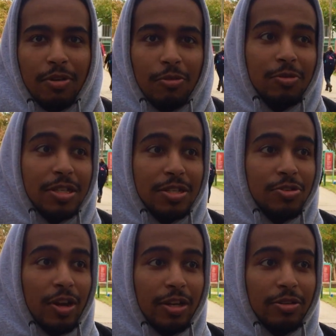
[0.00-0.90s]
Always
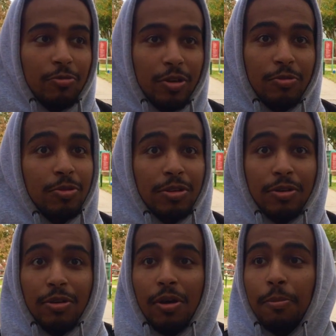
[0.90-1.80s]
try to work with
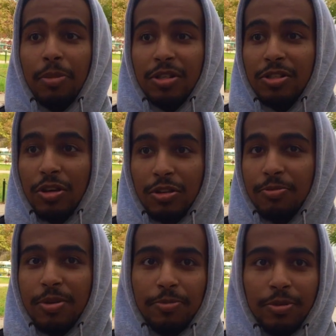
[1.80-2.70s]
a bunch of other
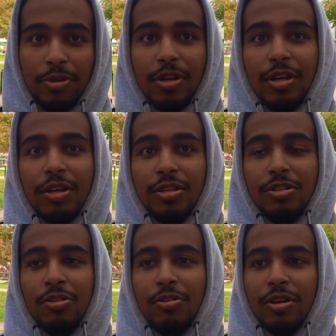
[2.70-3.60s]
people.
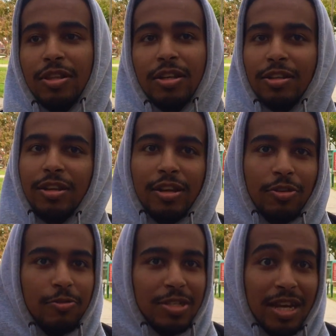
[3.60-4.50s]
So at the end of the day,
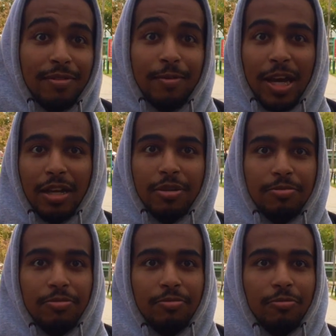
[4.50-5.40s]
you always have a backup,
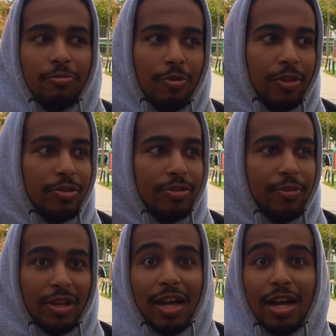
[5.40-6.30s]
whether it's
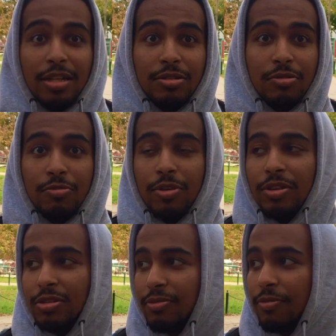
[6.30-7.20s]
for class or
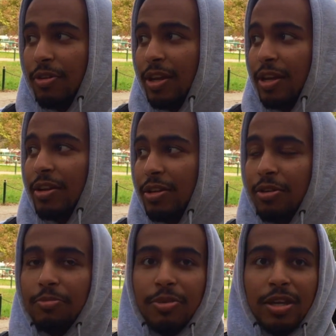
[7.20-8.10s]
whether it's for like, you
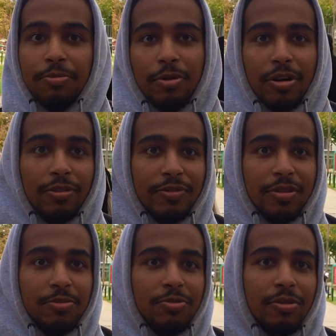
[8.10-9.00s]
know, being part of
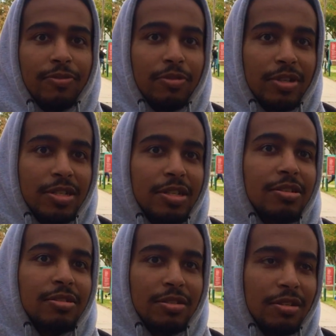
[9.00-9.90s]
some sort of organization.